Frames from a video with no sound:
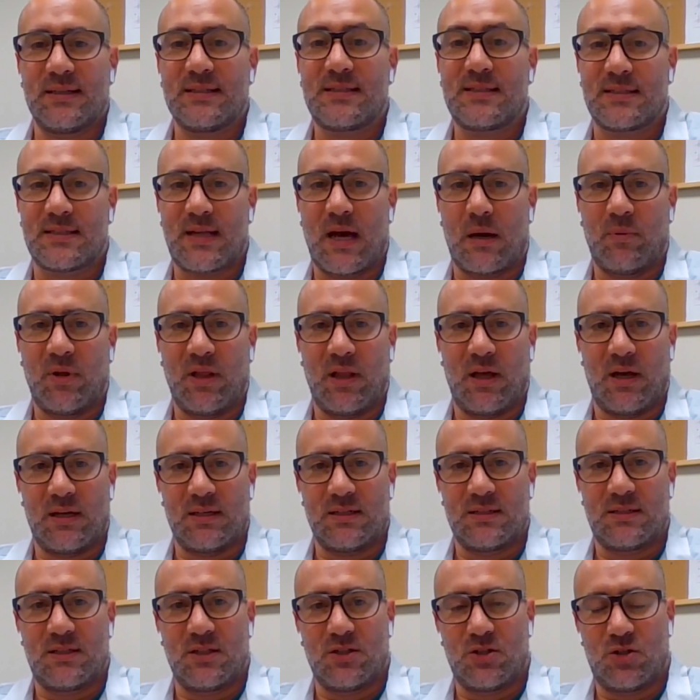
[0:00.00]
that
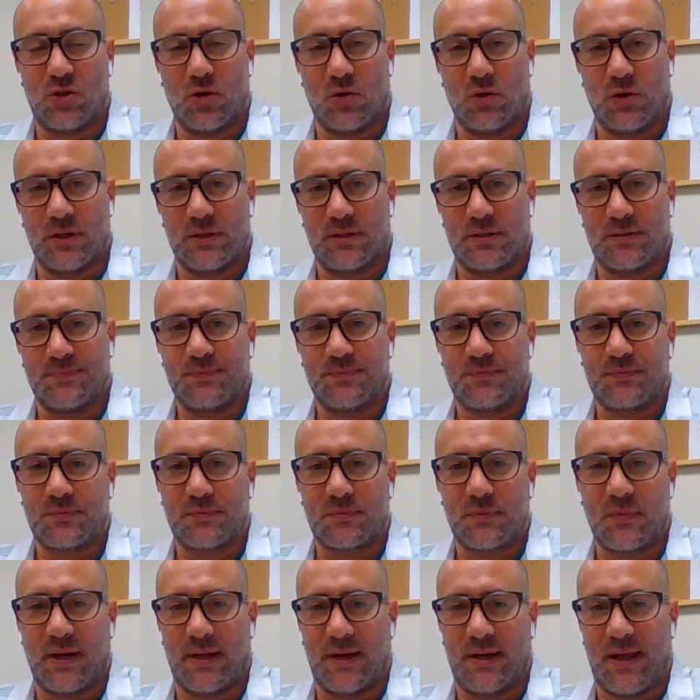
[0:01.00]
stabilize the joint
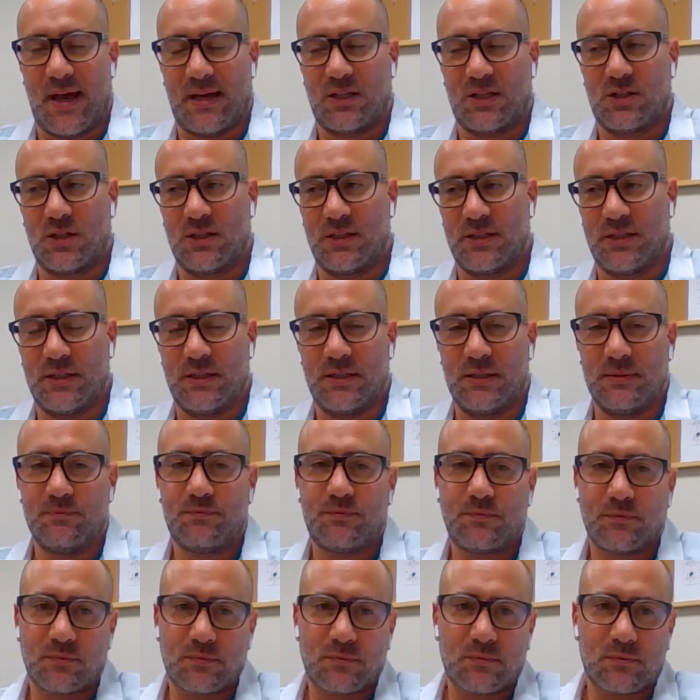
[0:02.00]
and
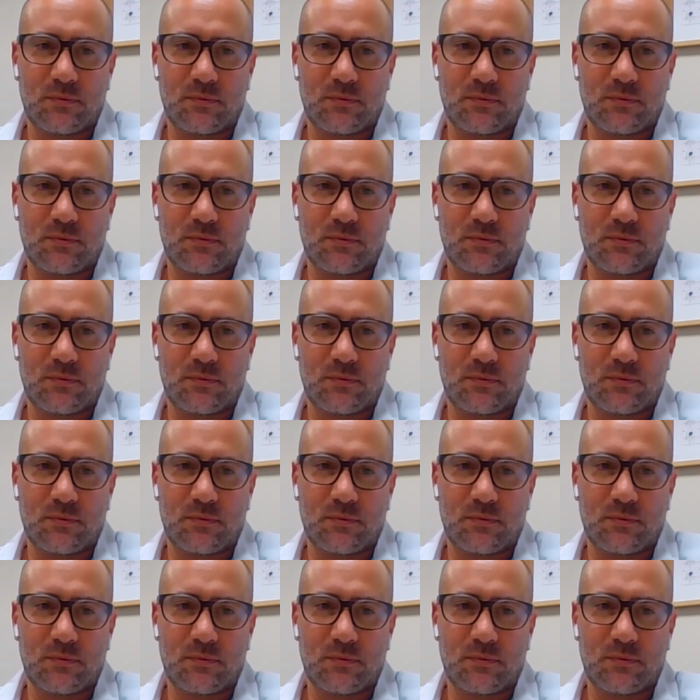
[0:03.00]
actually